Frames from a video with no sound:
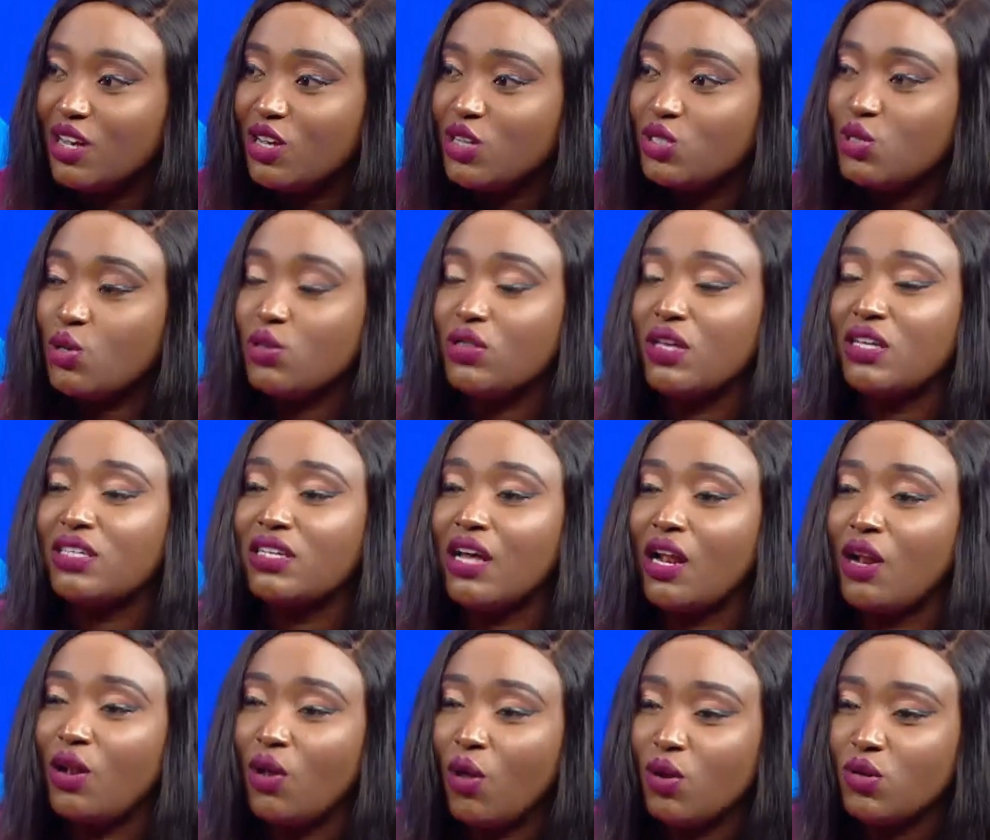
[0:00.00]
So there's
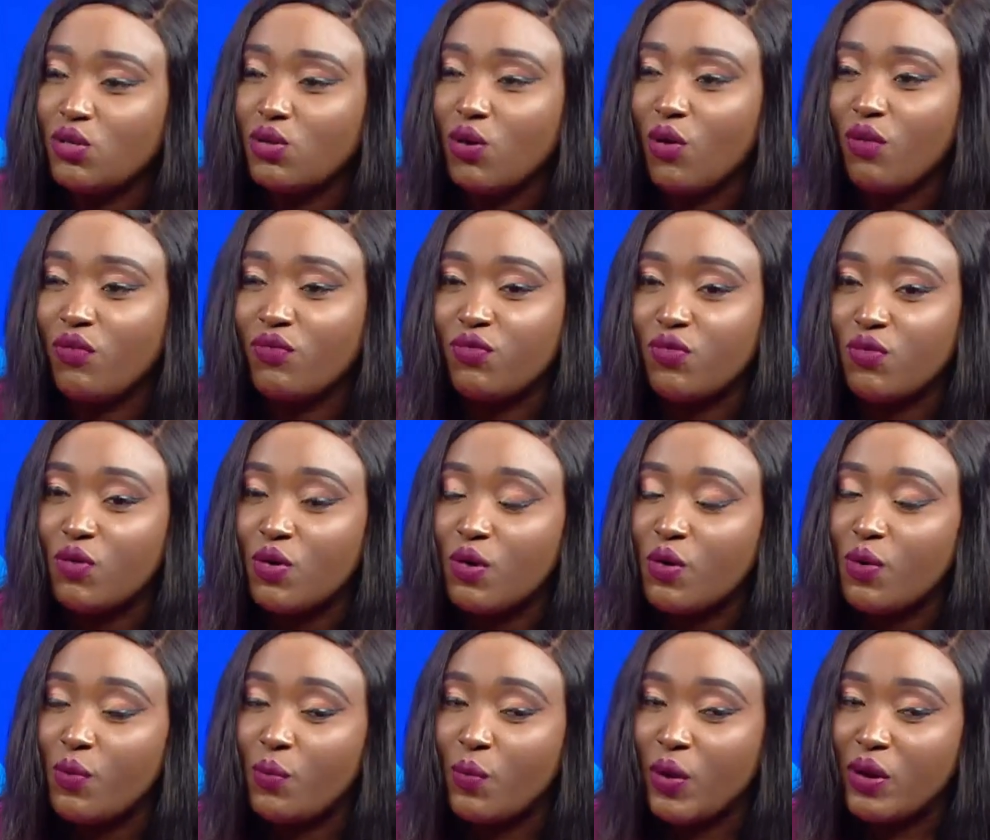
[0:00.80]
a lot of,
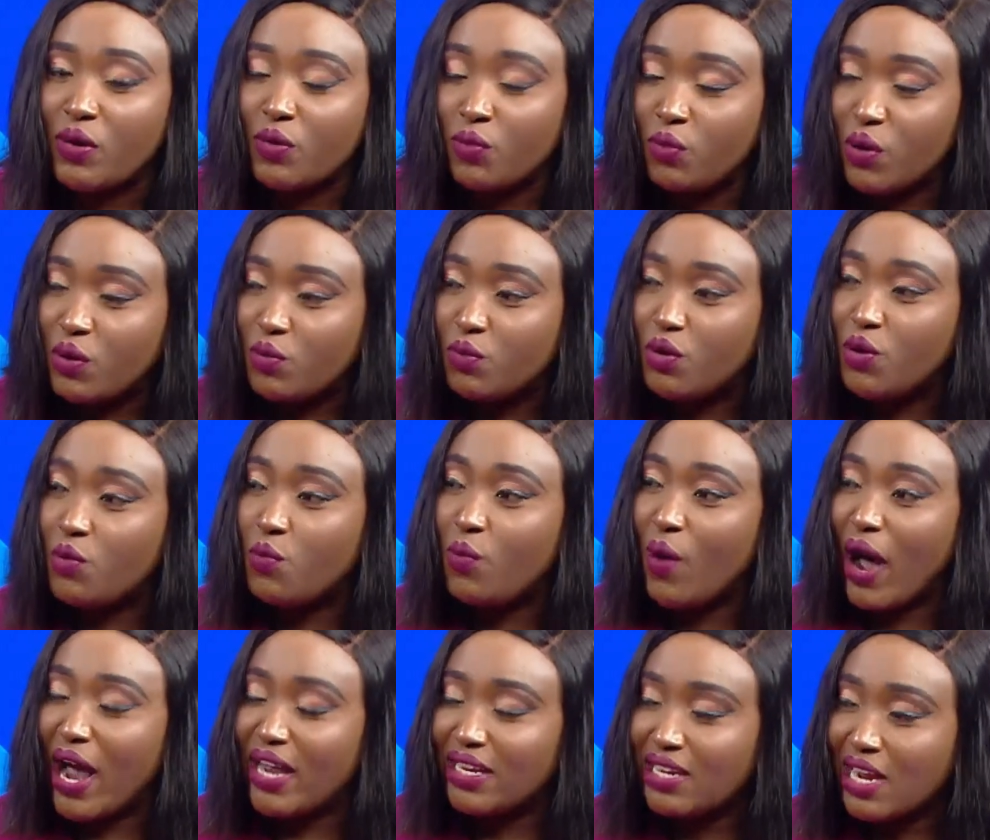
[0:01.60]
when we
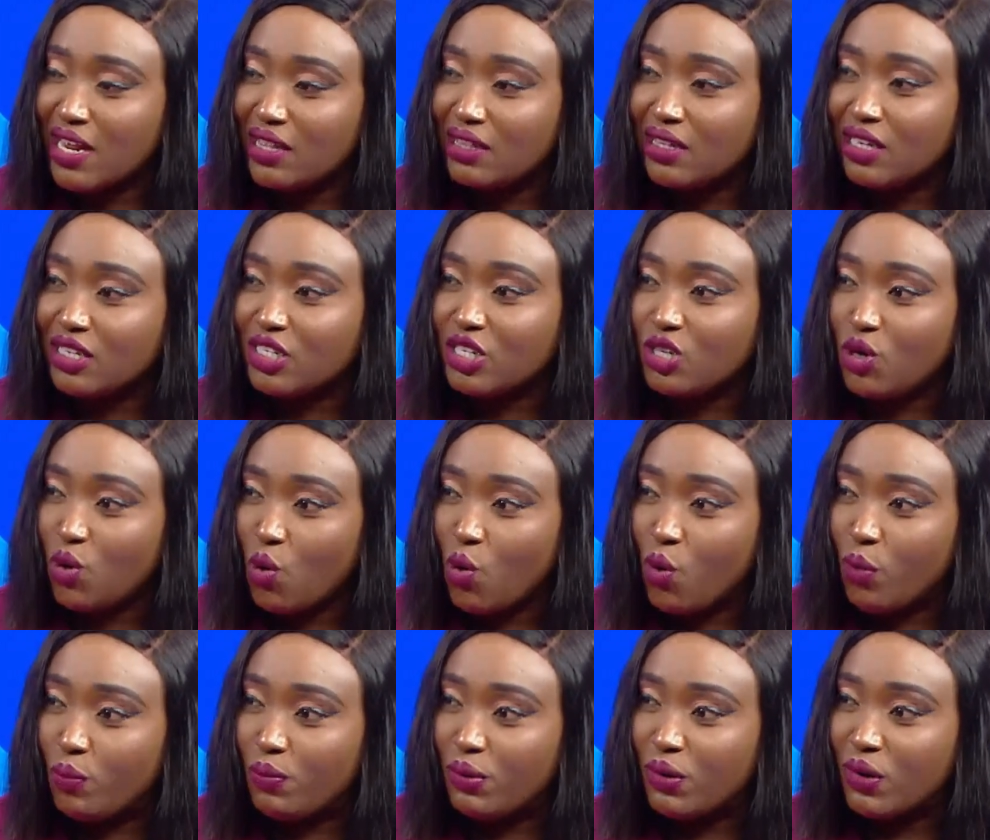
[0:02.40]
widen the
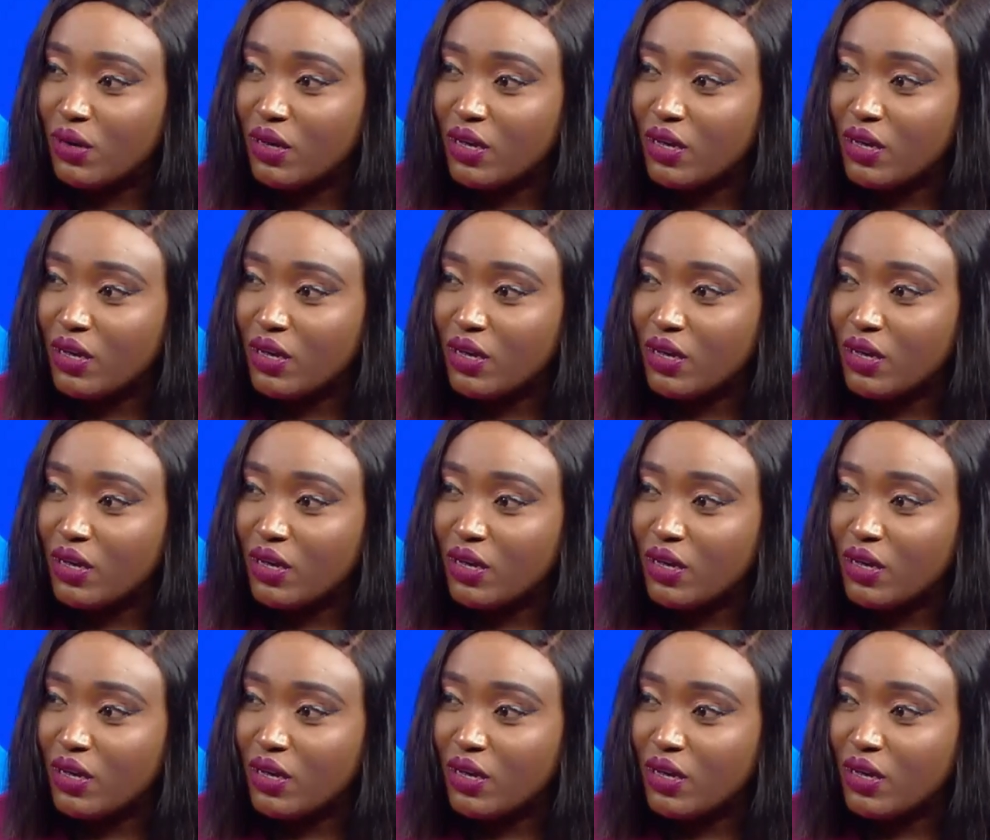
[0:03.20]
scope,